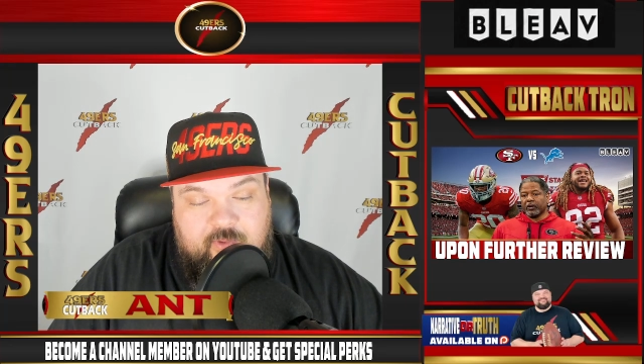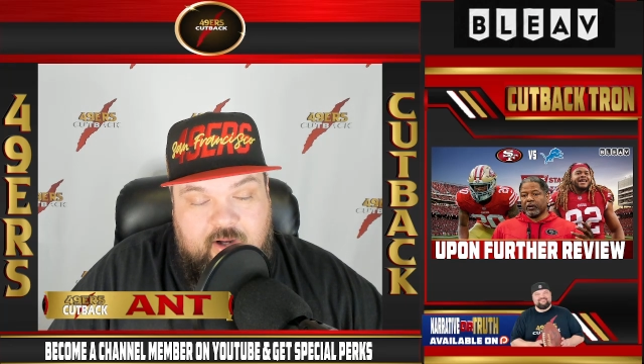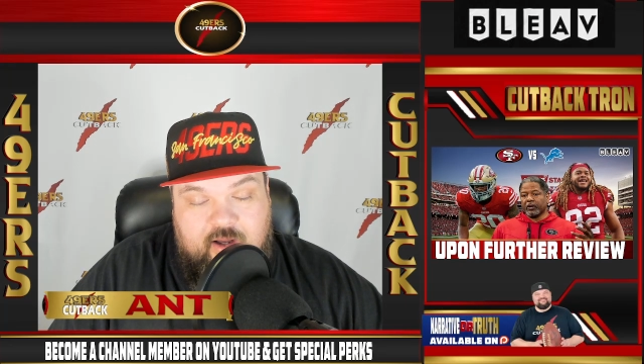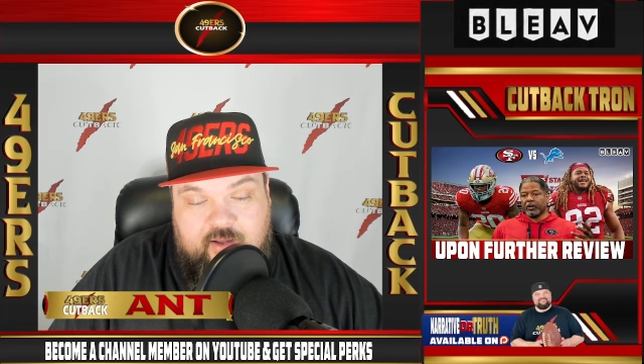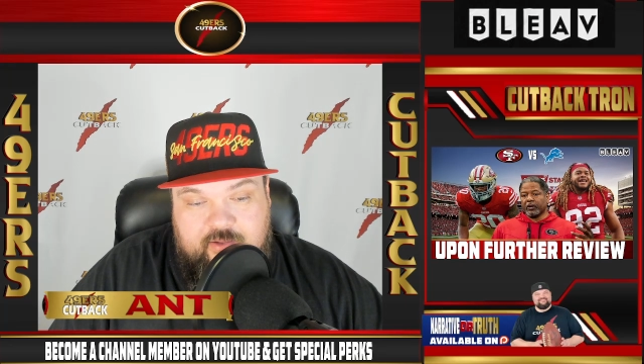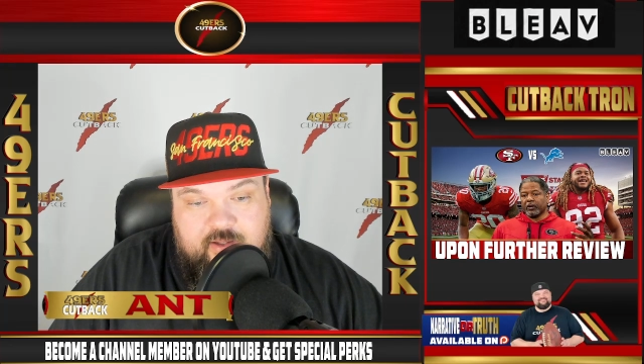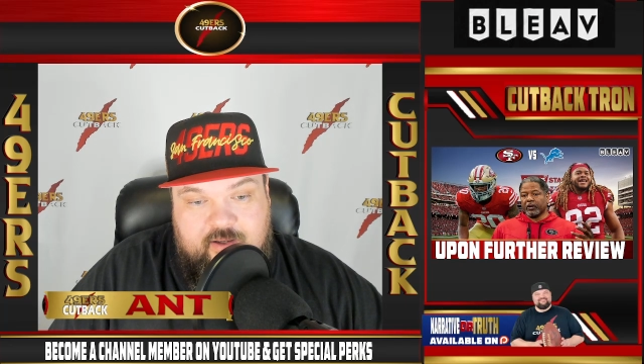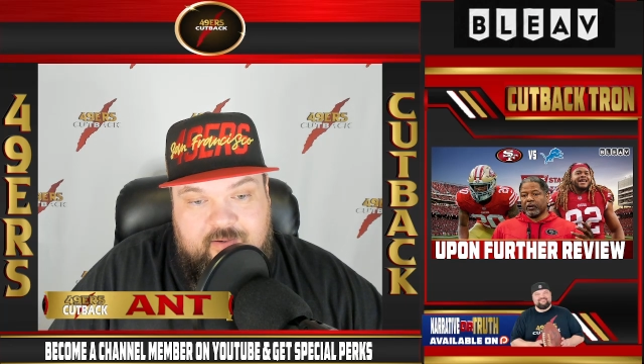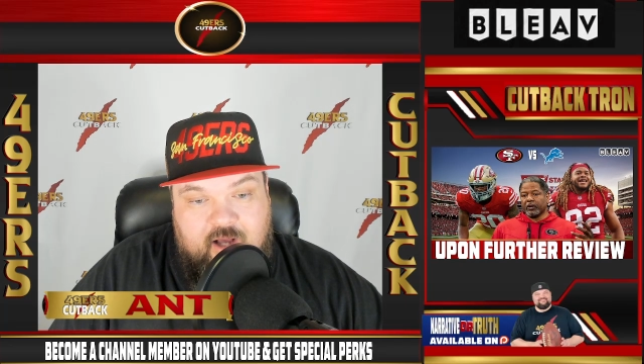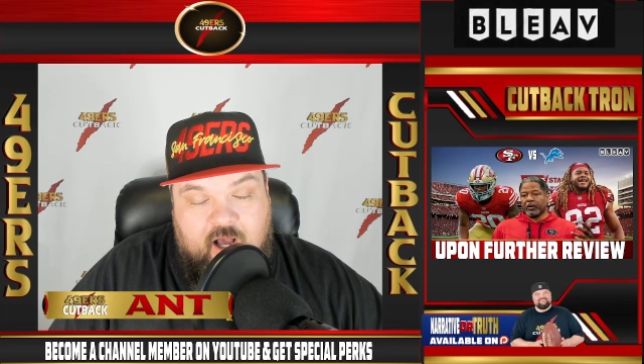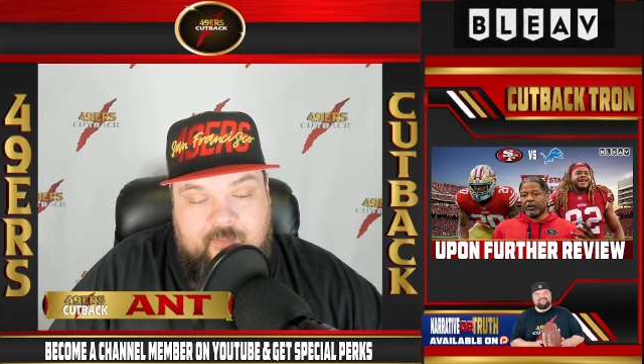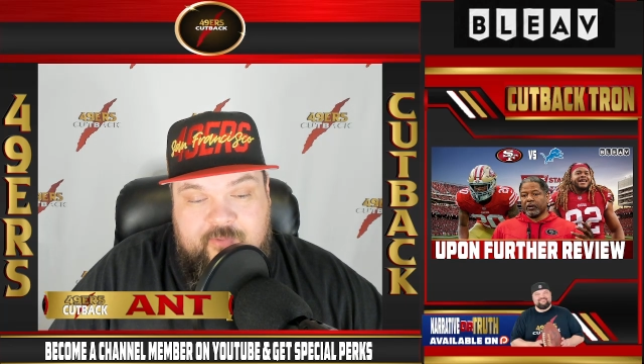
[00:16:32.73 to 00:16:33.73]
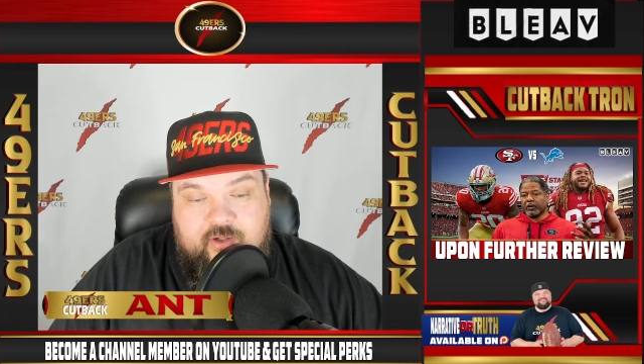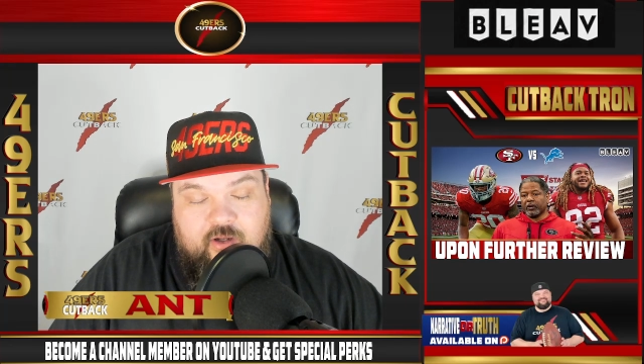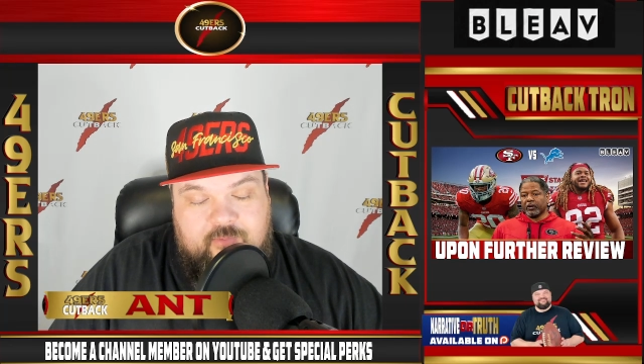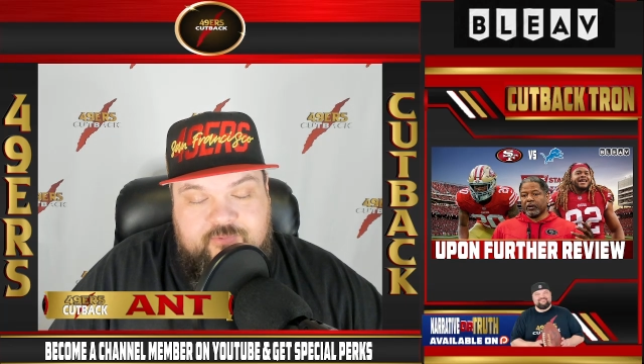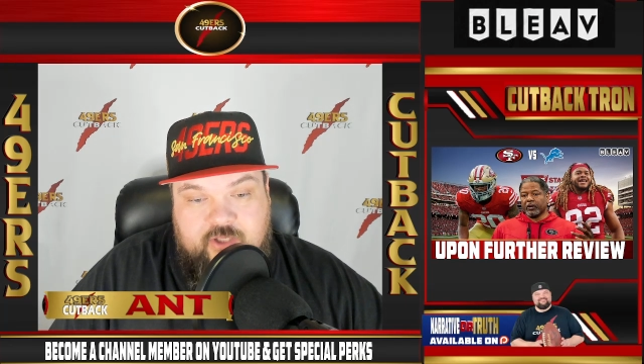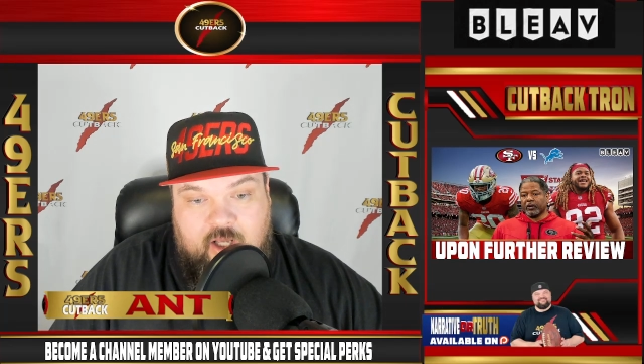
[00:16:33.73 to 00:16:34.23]

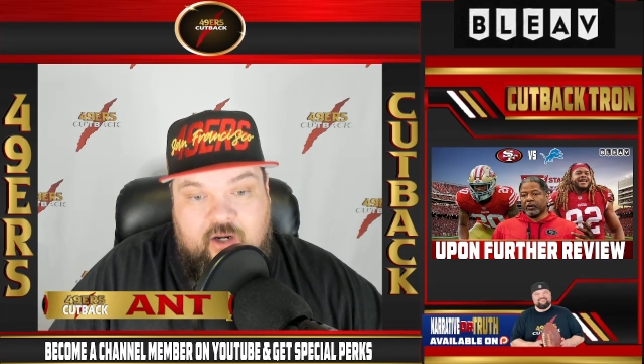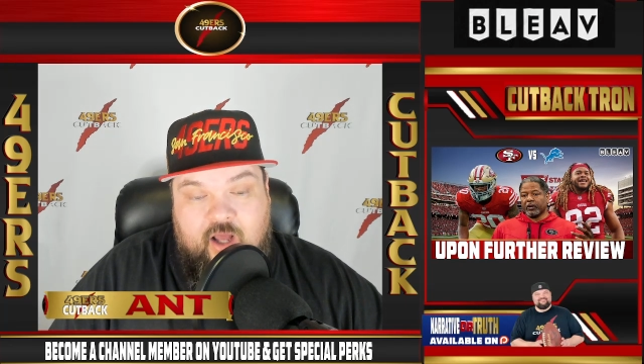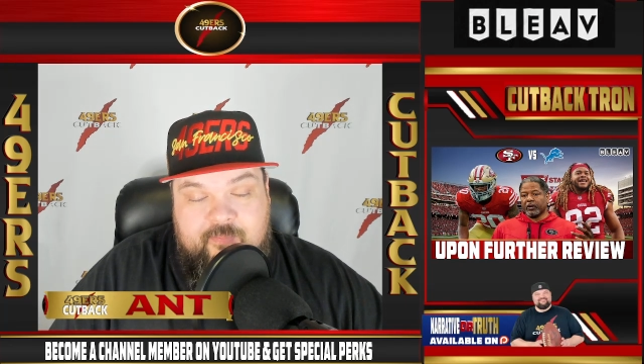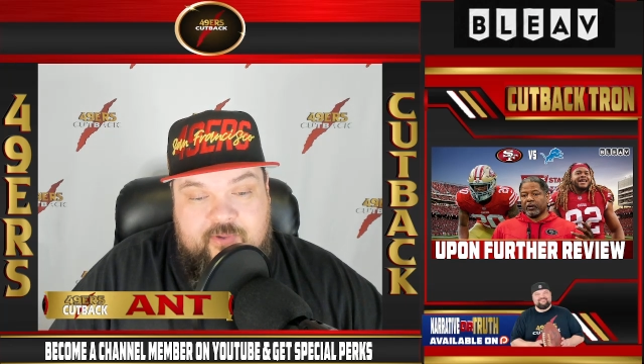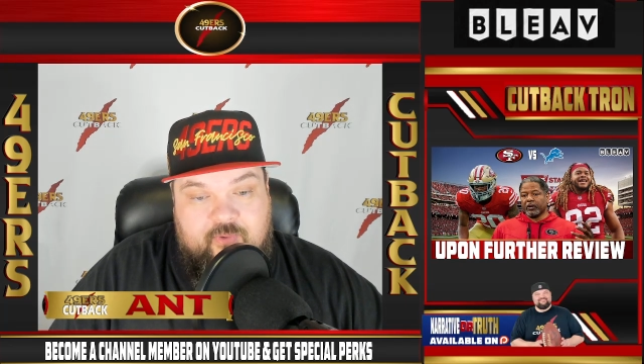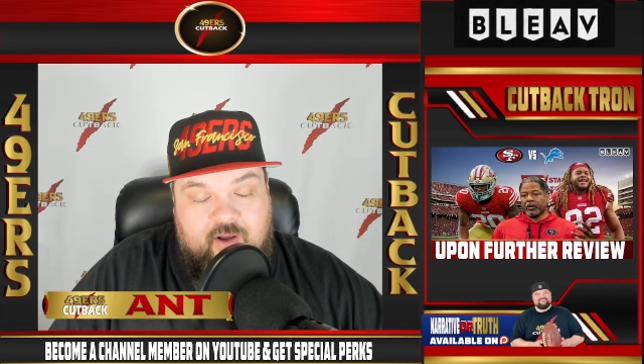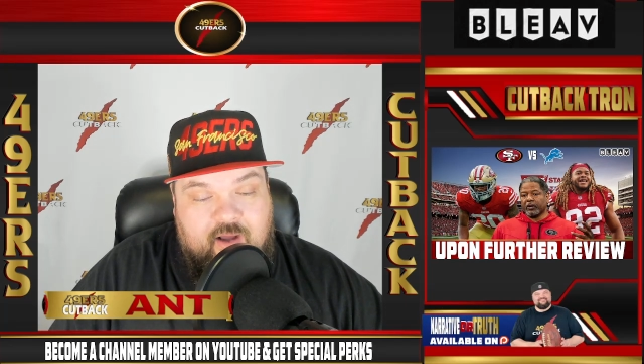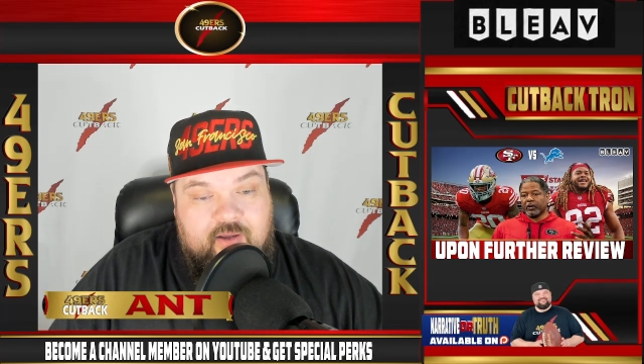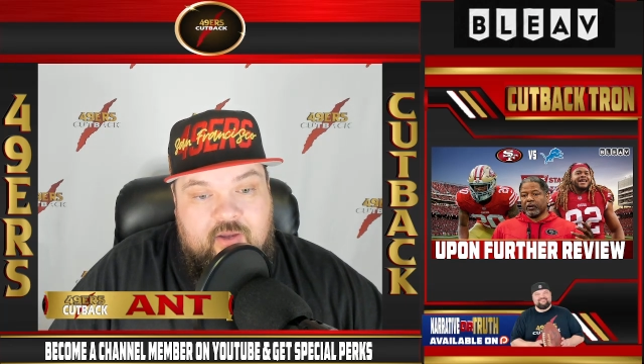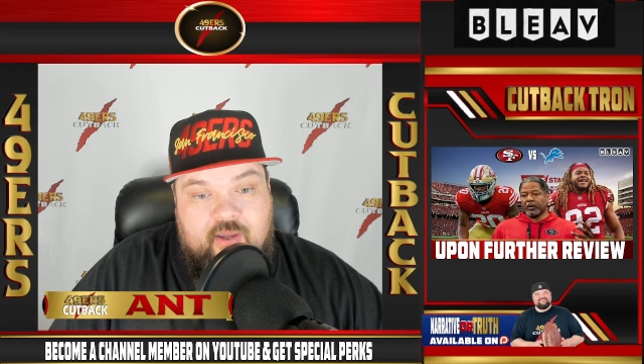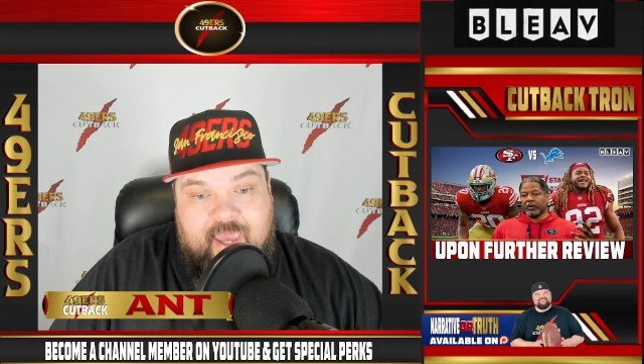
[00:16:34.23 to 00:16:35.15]
Amon-Ra,